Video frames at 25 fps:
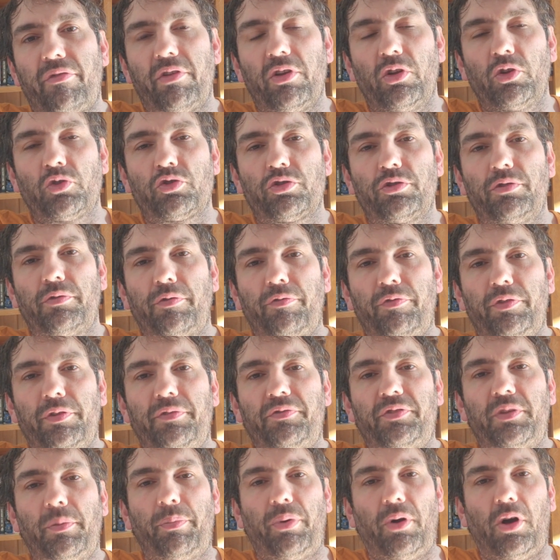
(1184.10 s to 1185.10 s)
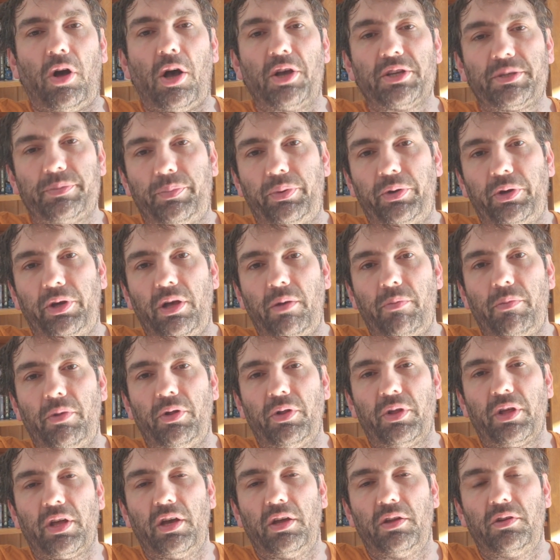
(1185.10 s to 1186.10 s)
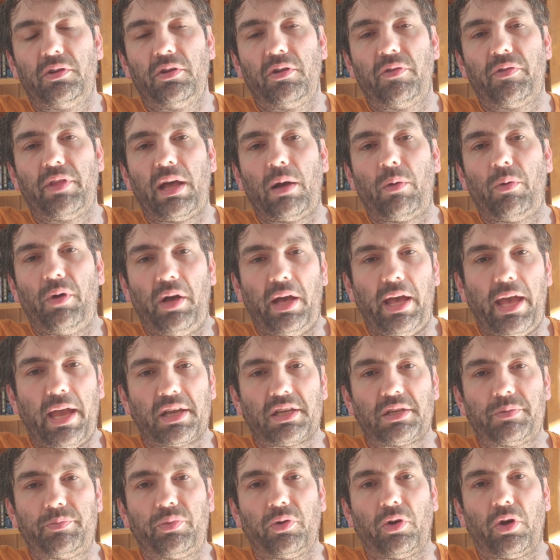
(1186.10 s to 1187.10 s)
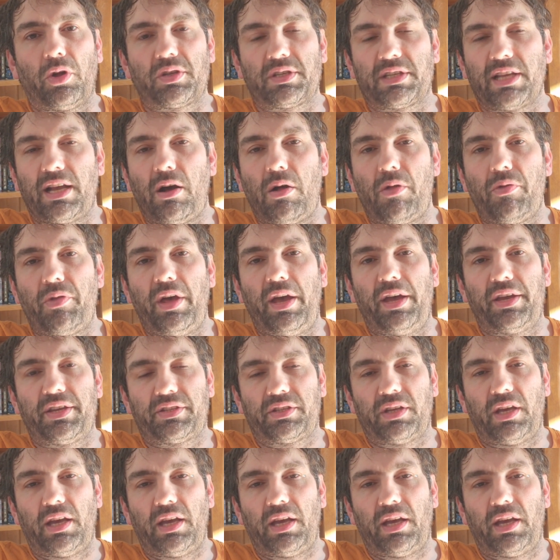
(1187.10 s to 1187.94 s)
350 parts per million, there were experts out there